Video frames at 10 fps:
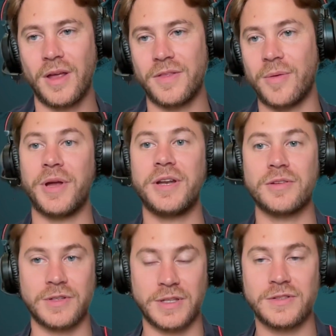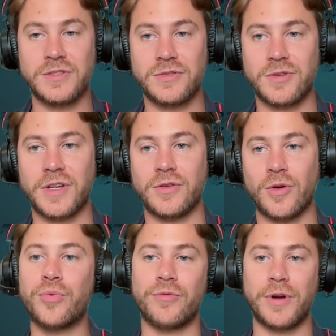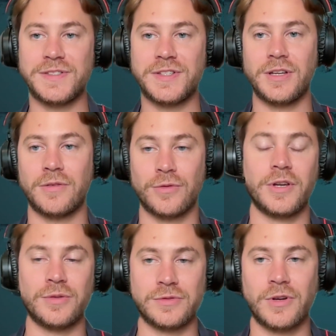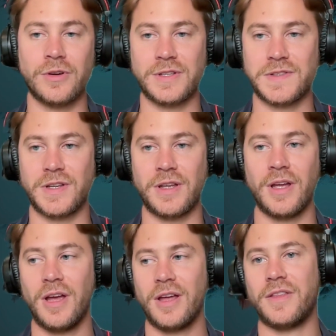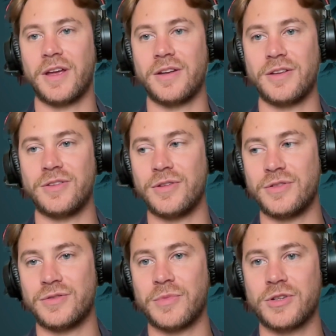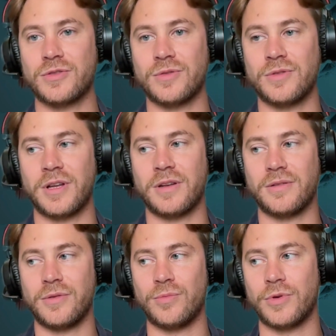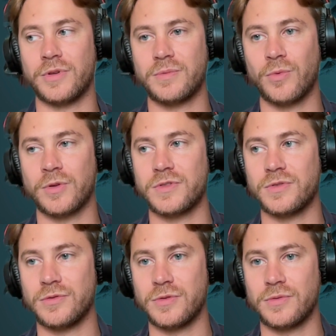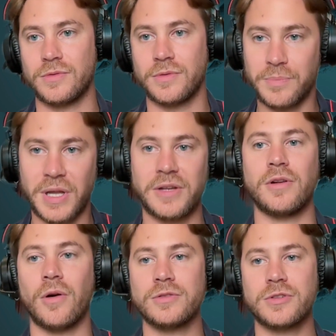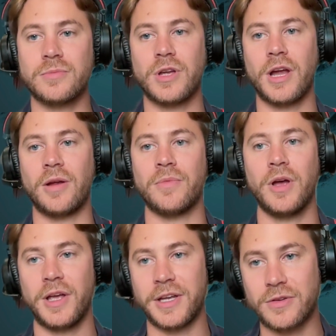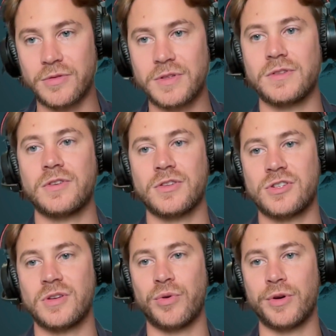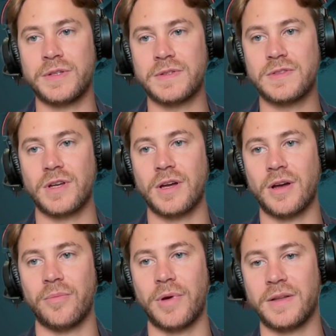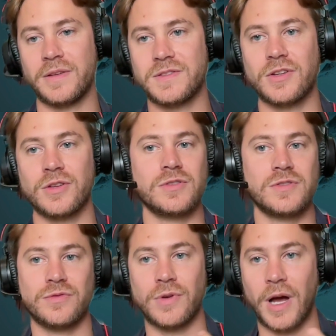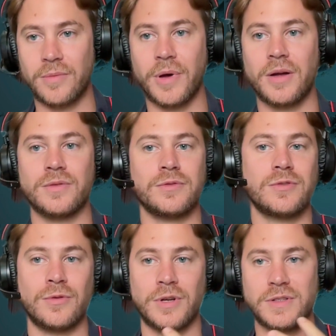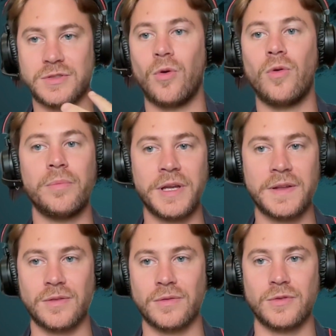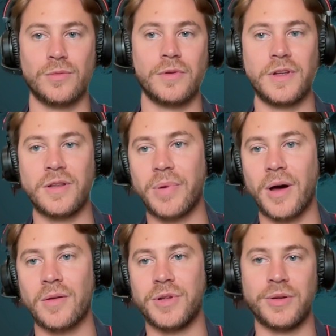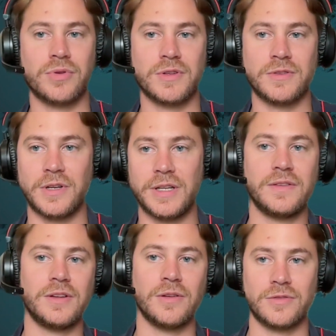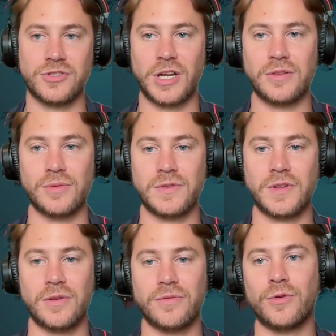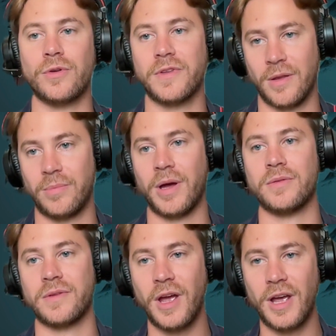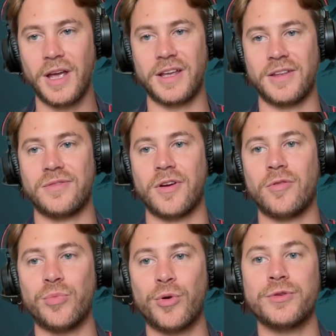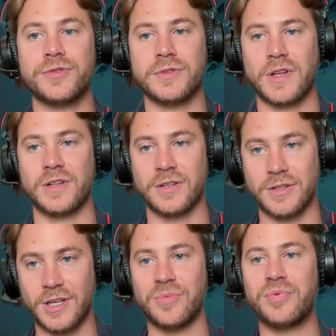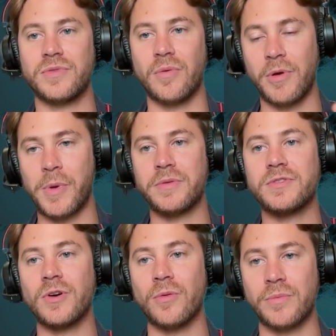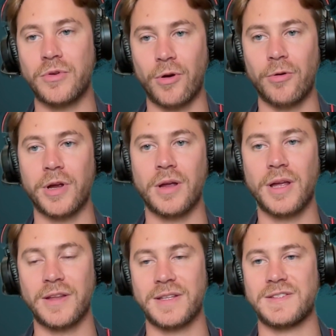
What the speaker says: depending on the industry that you're operating in or that you're targeting, then you need to make sure that you would want to play the long-term game, increase the touching points, and it's not just through outbound. Also, it's a whole mix also with inbound, being present on LinkedIn, other channels, and of course, outbound is very important and can keep the momentum growing in that